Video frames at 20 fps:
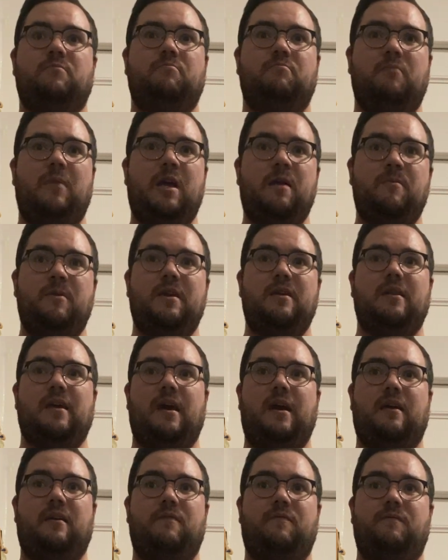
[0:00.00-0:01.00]
maybe
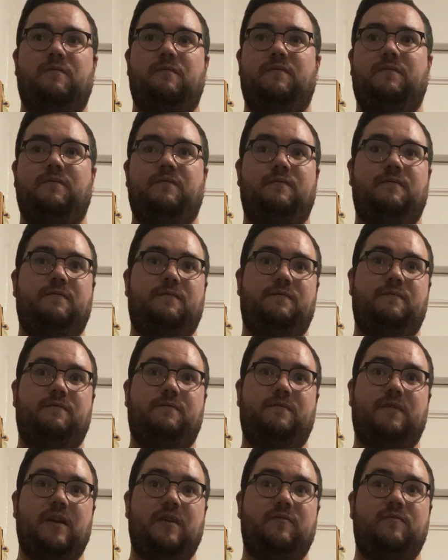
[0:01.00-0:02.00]
like
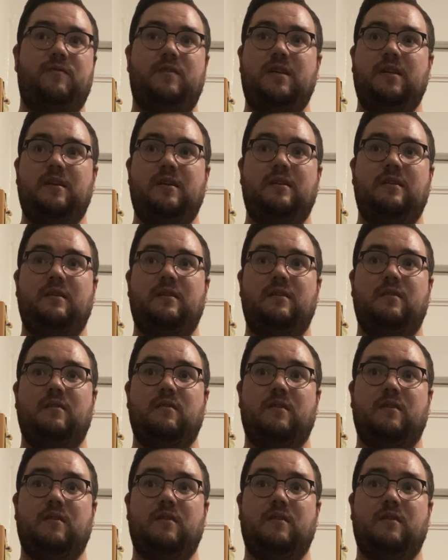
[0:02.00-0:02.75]
50th